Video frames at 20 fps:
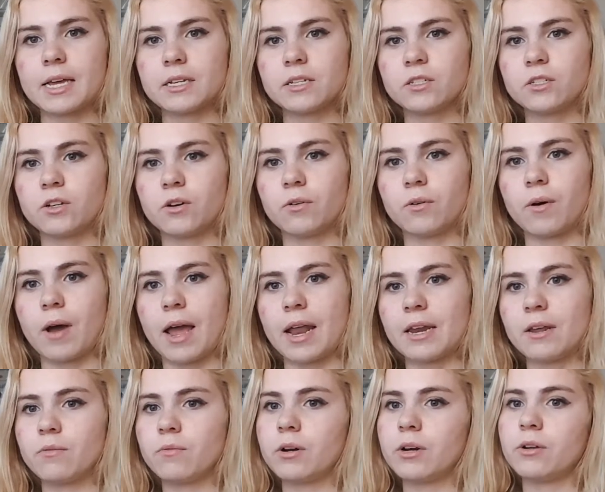so
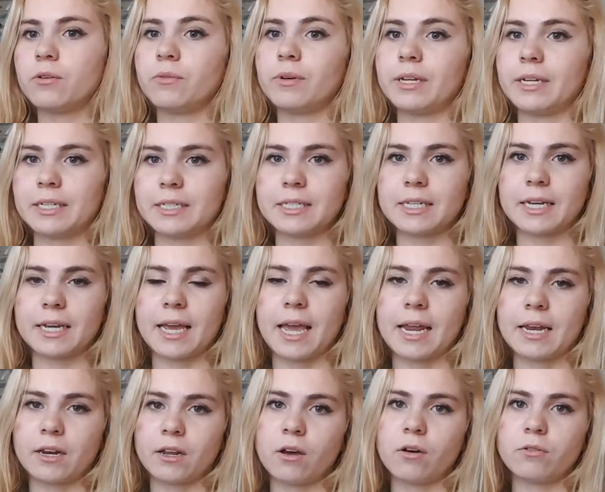anyone who needs it
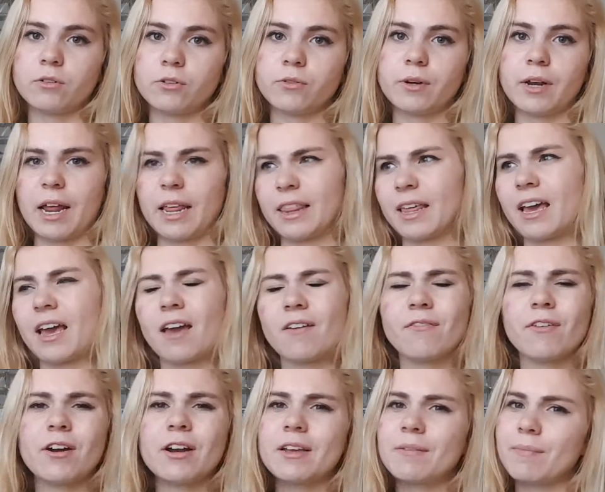can go to it. I think
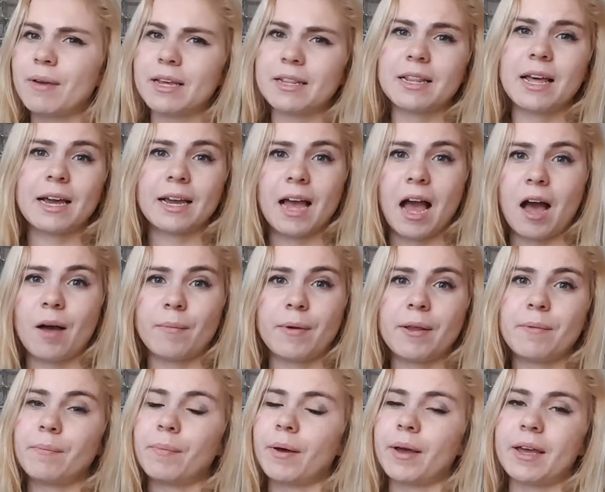I've already made that
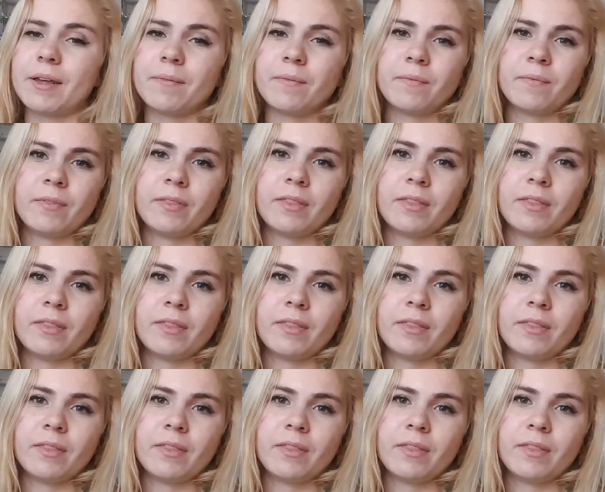comment, but